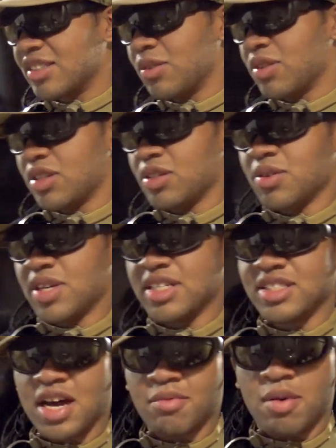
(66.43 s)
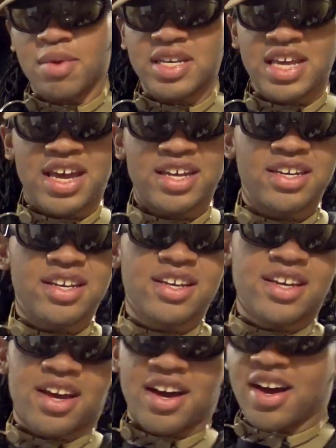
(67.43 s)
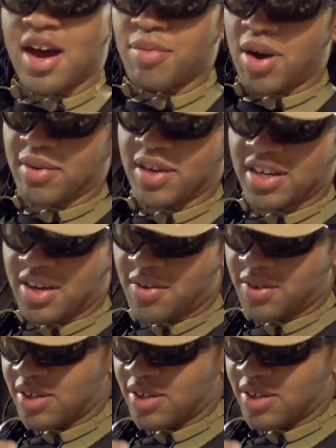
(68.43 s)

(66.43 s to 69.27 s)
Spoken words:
I sold it to, he's down by my dad. I'm probably going to go